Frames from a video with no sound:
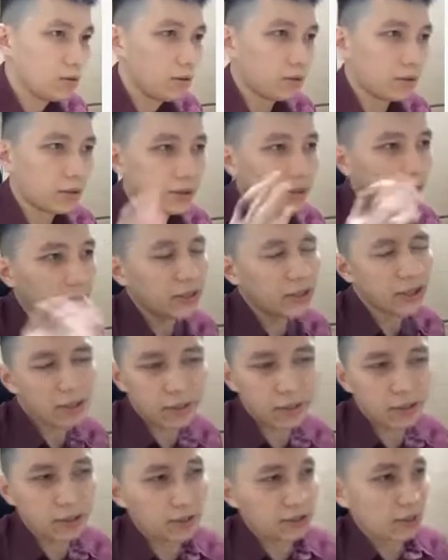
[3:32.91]
Alright, next up
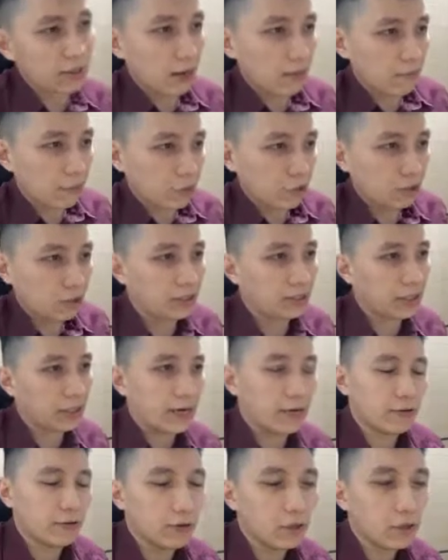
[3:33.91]
is a temperature
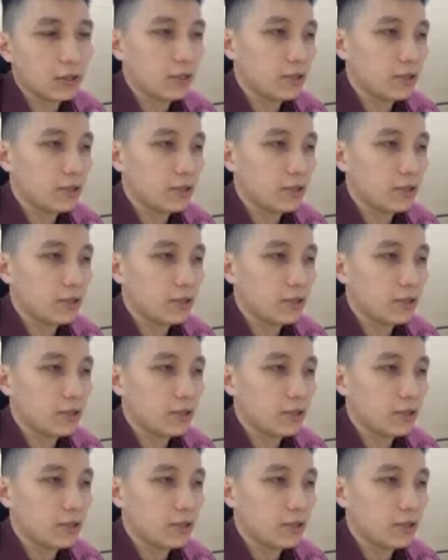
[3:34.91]
scale.